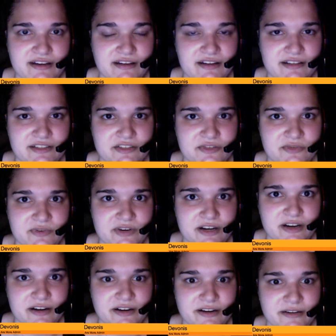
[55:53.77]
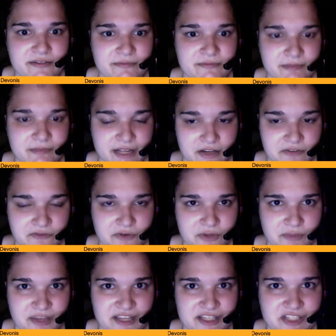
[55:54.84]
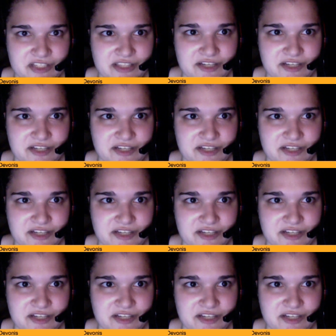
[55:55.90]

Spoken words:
onto our LR4 page.